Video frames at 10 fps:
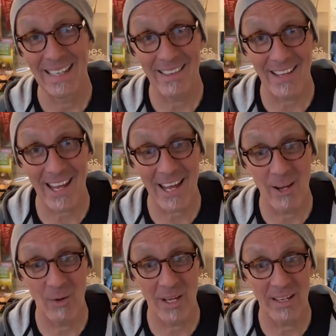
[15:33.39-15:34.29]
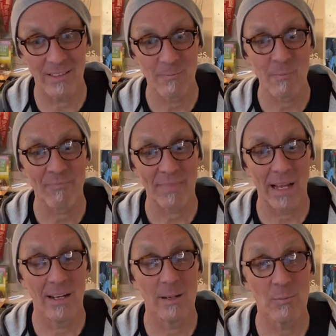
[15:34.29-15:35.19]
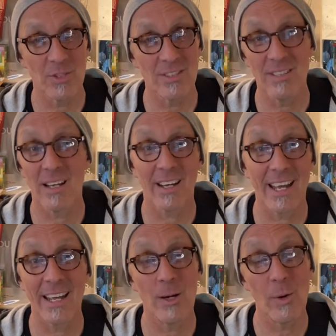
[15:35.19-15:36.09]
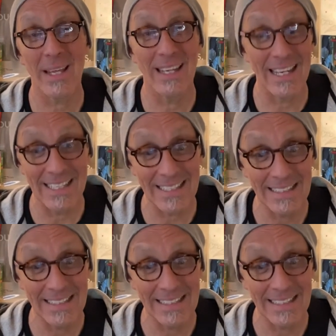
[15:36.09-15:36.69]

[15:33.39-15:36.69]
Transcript: in the KOA. She's not a KOA lady.